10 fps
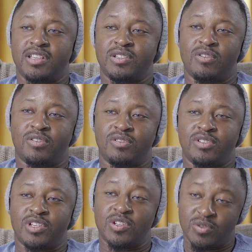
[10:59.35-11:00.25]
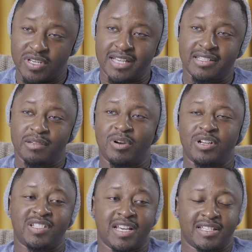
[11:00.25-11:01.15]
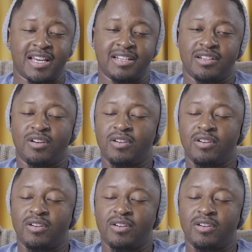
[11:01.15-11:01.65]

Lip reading: Says, oh, did you test the bottles? Yes, I did.